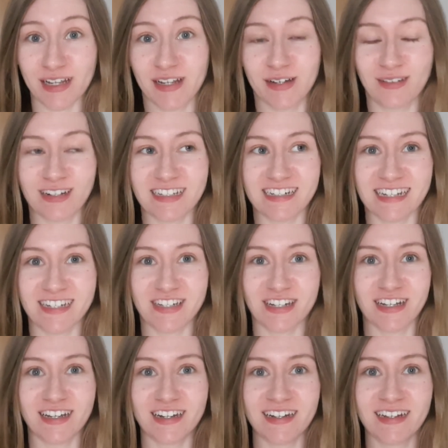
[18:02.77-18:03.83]
cool
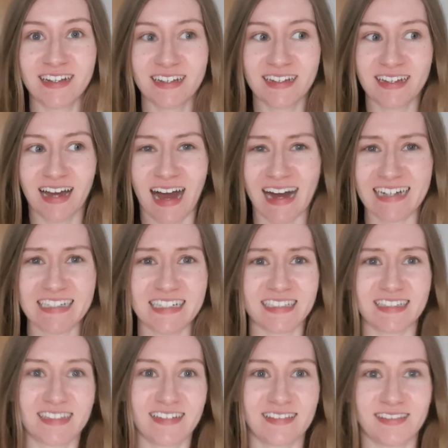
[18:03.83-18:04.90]
addition. And
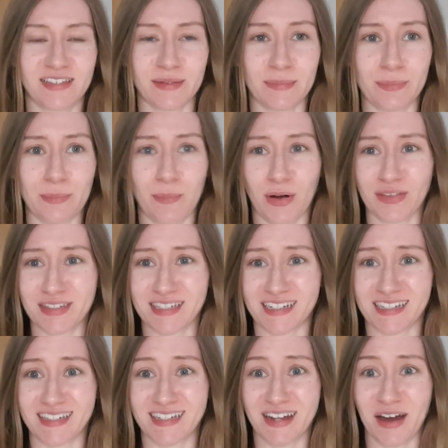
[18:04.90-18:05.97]
the monster
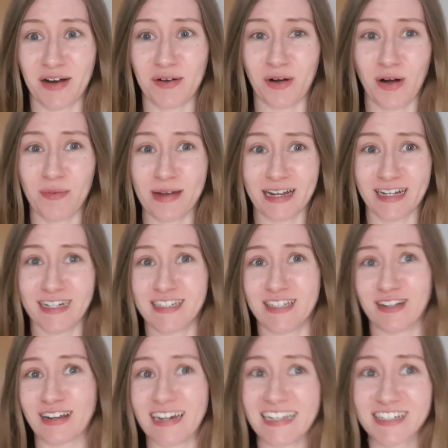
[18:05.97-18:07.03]
snow, oh my goodness, you
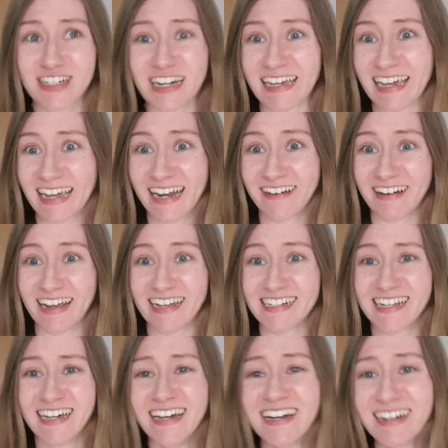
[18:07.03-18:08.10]
can literally hear it.
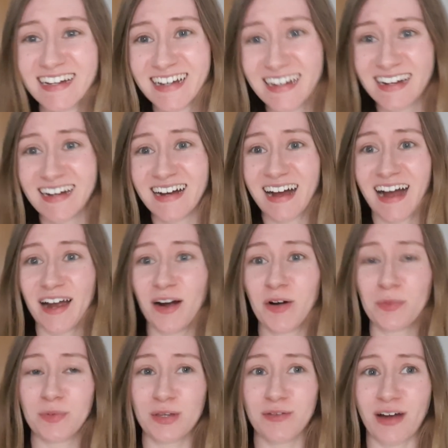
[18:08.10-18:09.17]
I
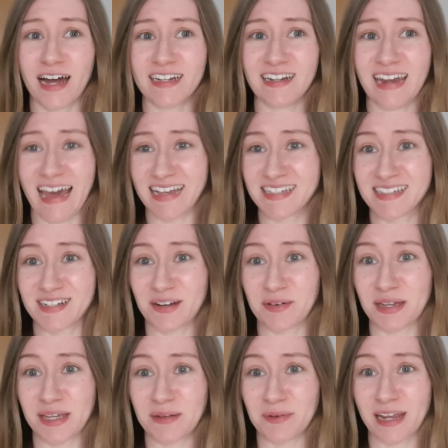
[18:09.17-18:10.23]
hope you've had a less
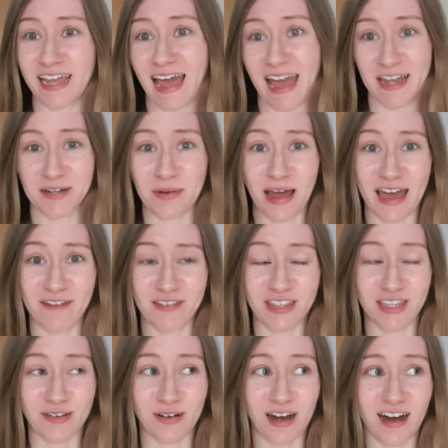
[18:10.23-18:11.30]
snowy weekend wherever
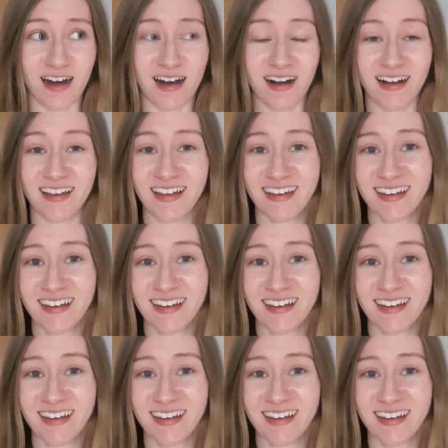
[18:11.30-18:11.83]
you are.